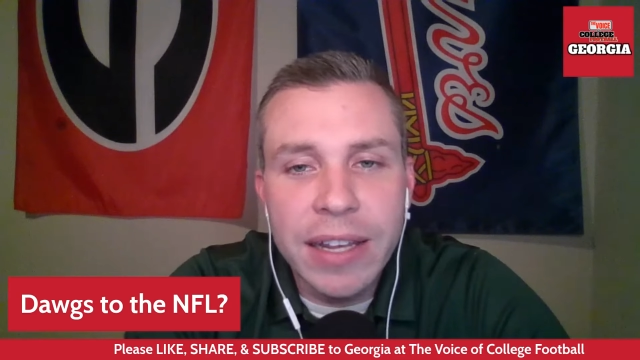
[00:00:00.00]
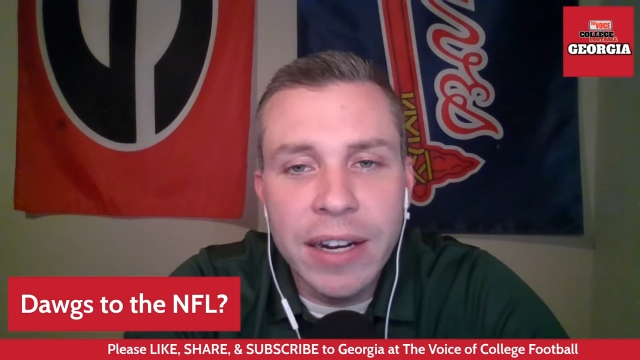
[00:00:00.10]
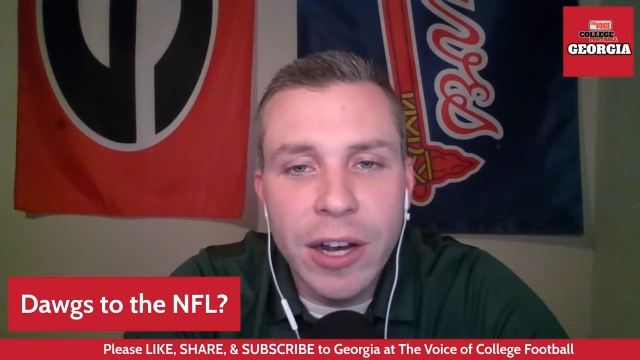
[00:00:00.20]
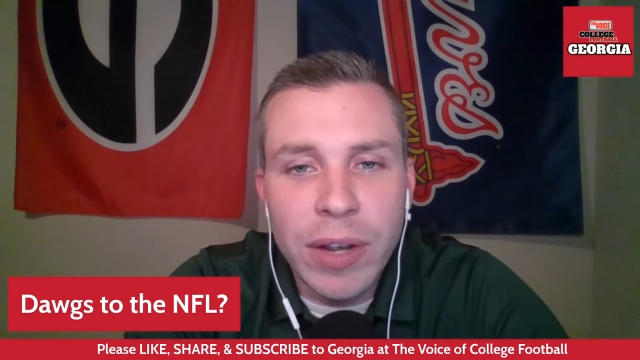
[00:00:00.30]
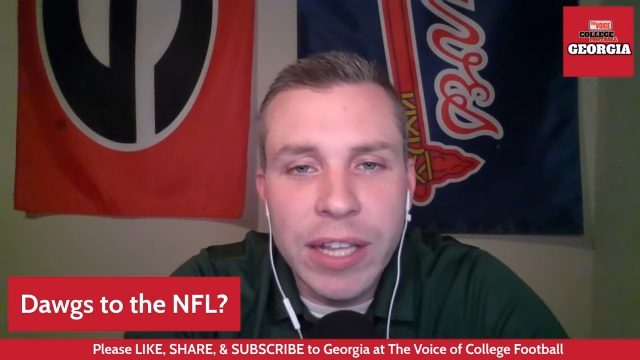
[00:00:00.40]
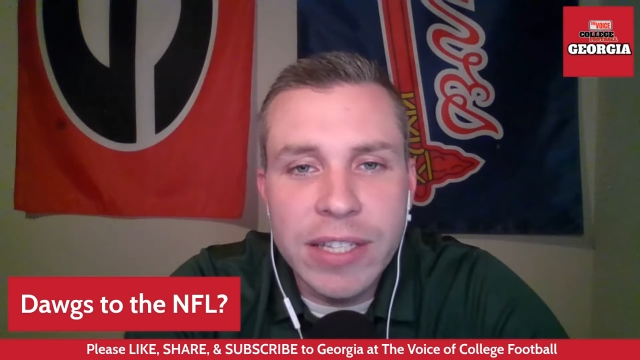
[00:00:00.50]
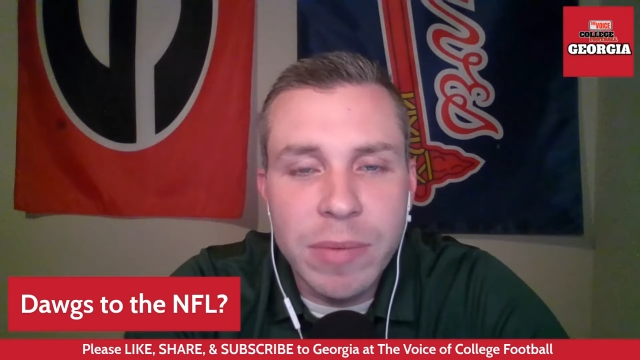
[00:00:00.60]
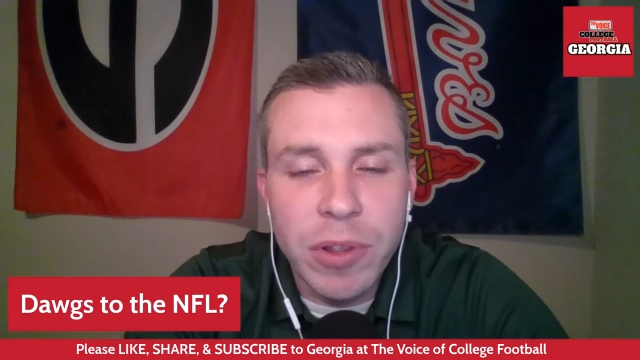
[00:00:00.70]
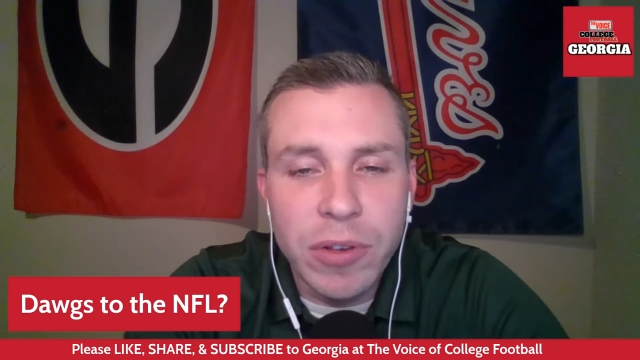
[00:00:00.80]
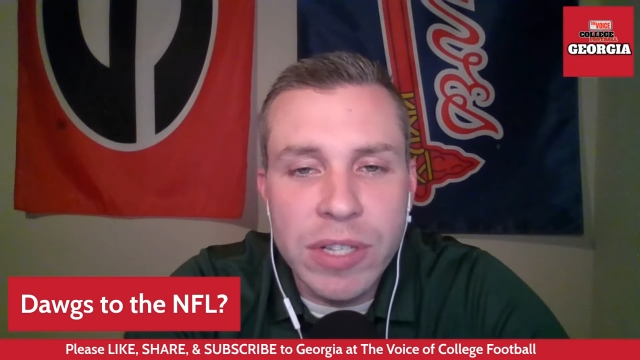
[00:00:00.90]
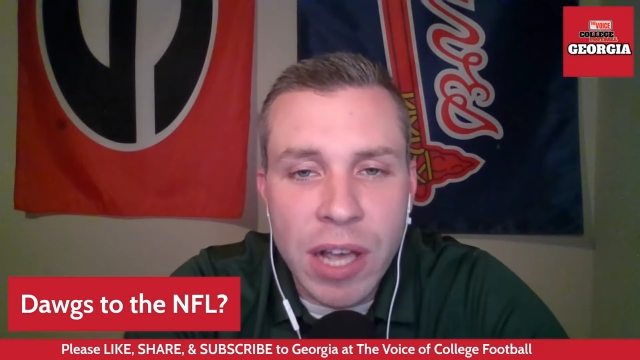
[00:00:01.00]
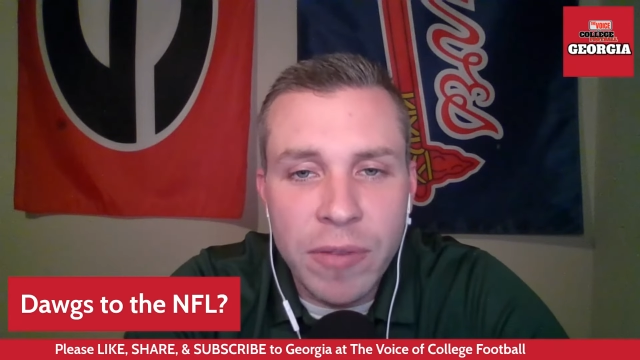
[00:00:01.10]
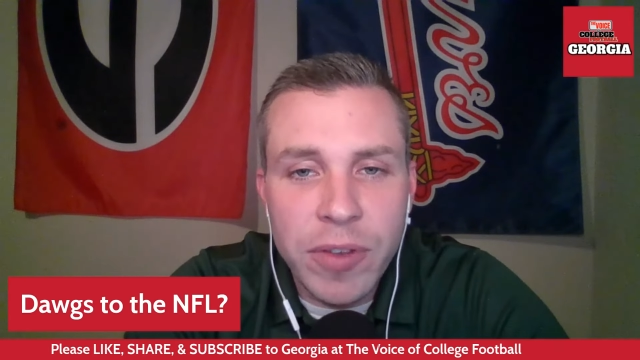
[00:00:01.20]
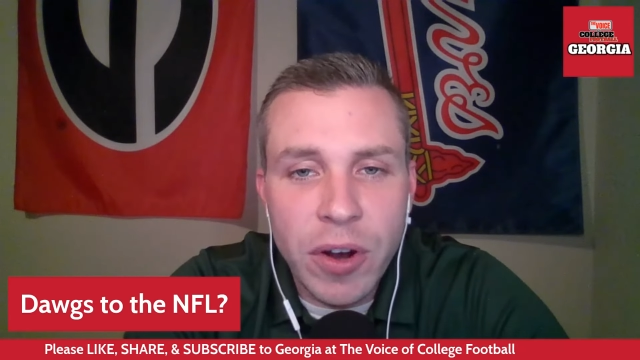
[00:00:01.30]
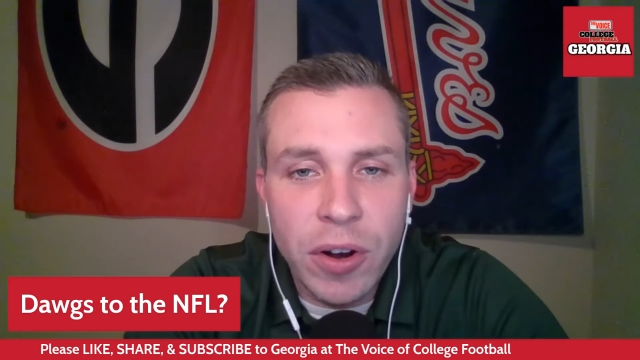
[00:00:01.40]
get some of those
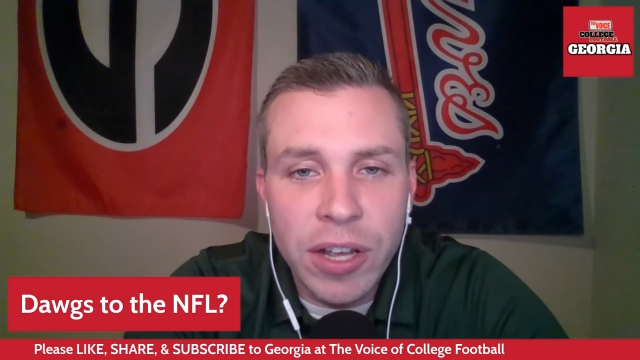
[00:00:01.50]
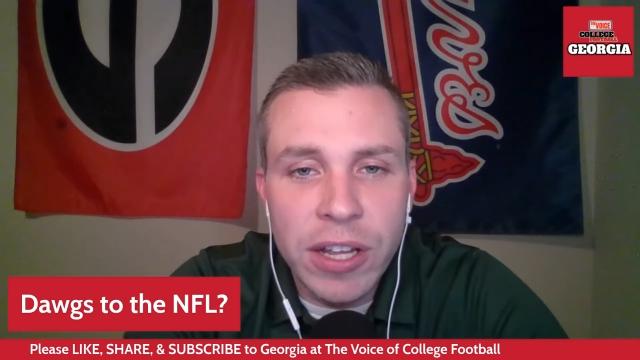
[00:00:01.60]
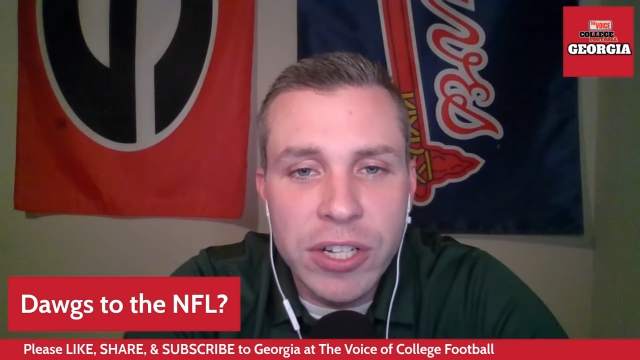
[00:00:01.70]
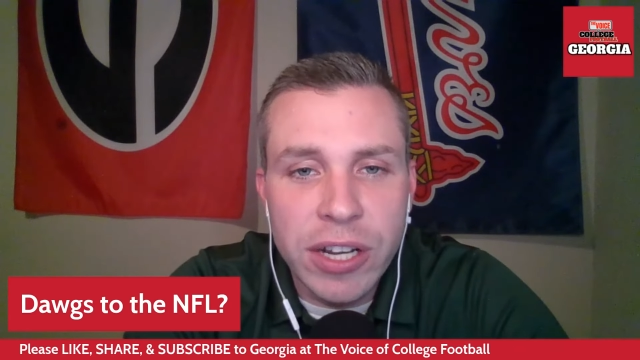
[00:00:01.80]
tough yardage,